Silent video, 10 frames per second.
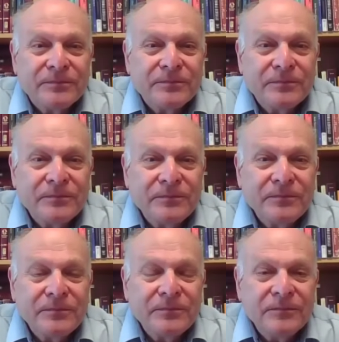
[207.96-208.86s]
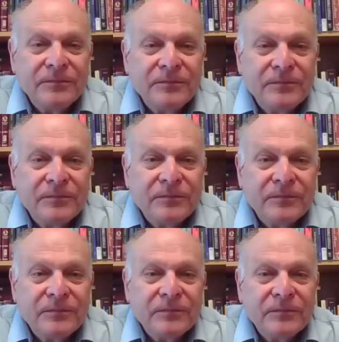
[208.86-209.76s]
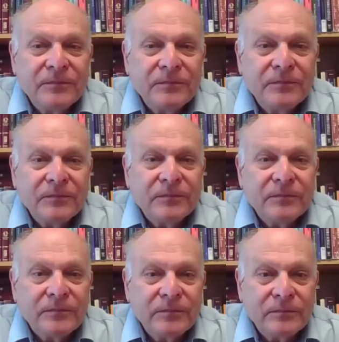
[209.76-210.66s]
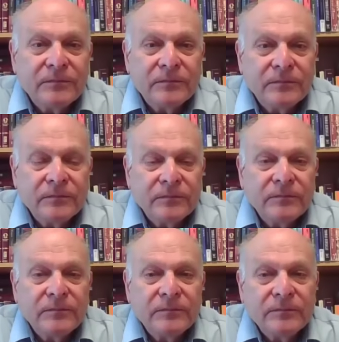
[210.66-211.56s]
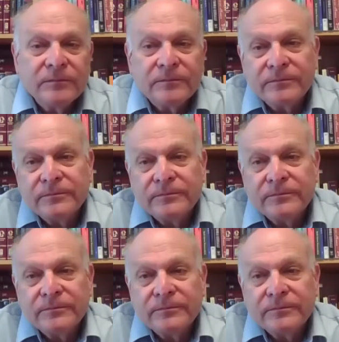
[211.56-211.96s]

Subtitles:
No words are spoken by the person on screen.